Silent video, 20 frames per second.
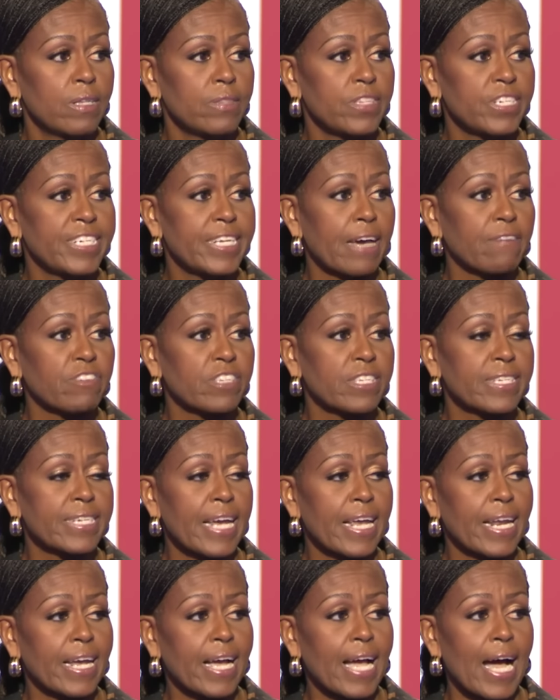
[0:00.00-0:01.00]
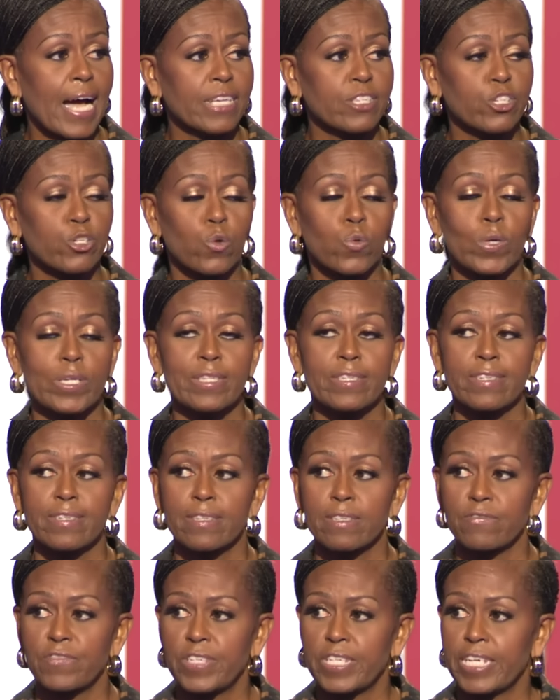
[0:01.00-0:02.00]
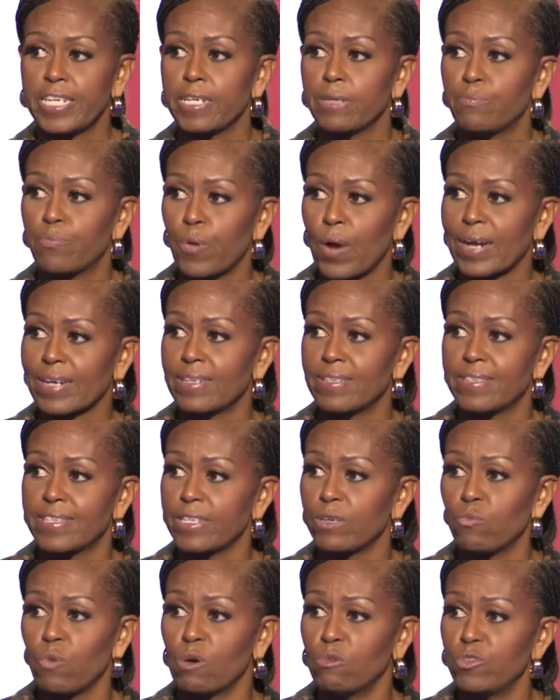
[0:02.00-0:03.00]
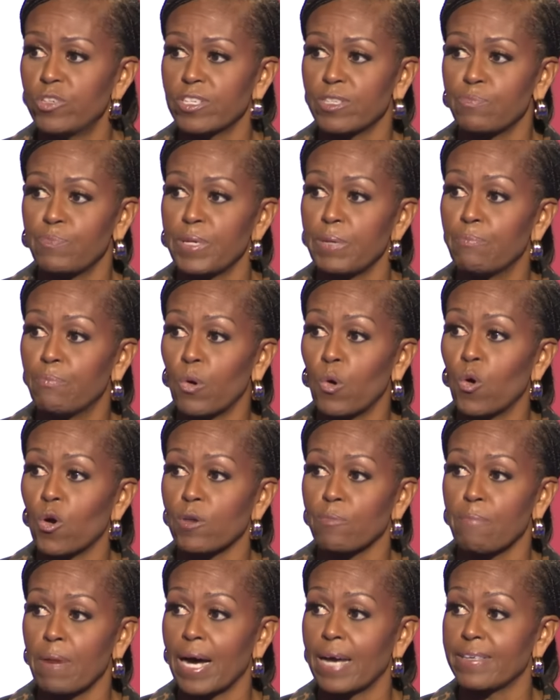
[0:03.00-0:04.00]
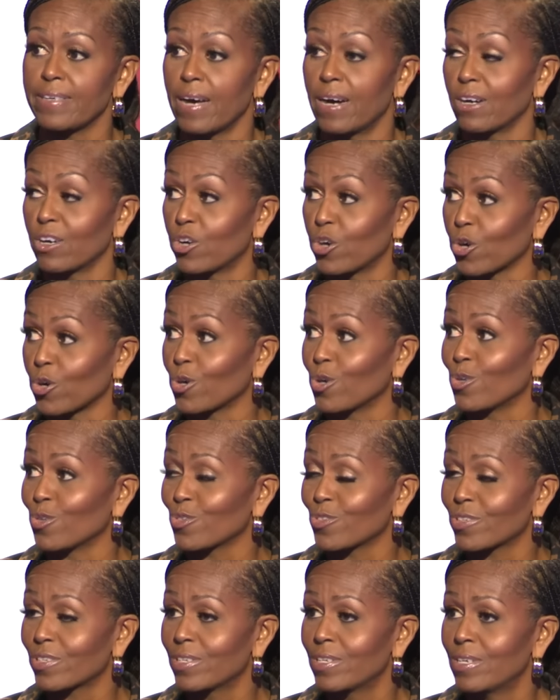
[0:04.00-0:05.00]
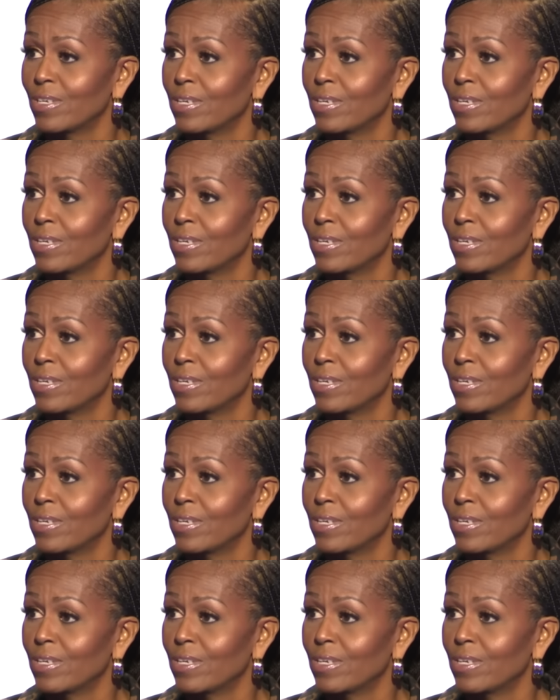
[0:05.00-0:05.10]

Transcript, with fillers: The devastating consequences of teen pregnancy won't just be borne by young girls,